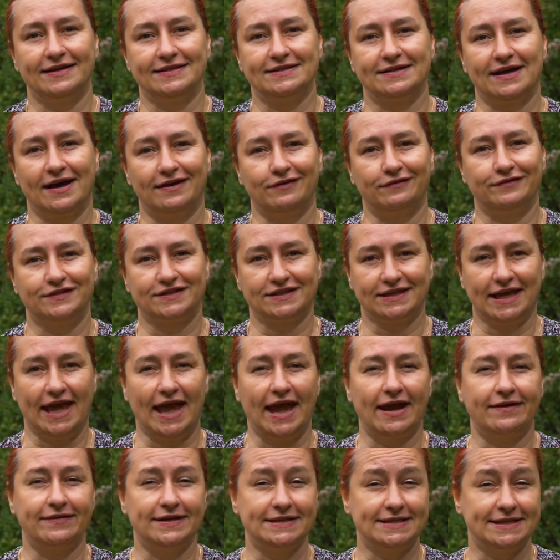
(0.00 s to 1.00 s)
it's kind of
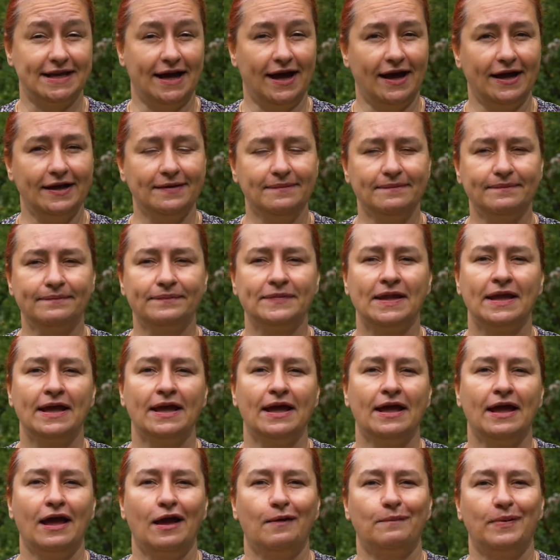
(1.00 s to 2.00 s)
scary time,
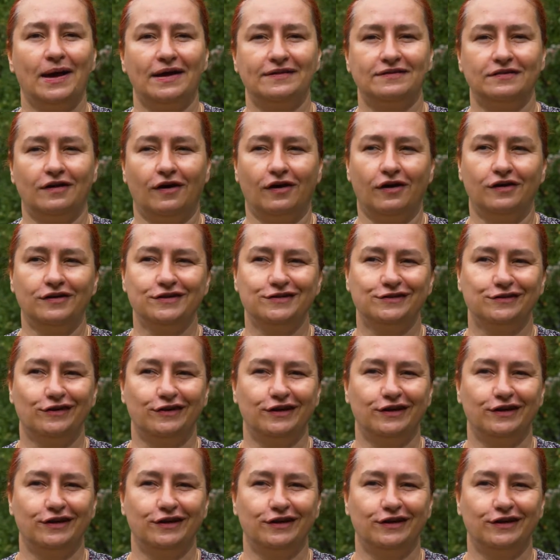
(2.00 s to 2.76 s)
but also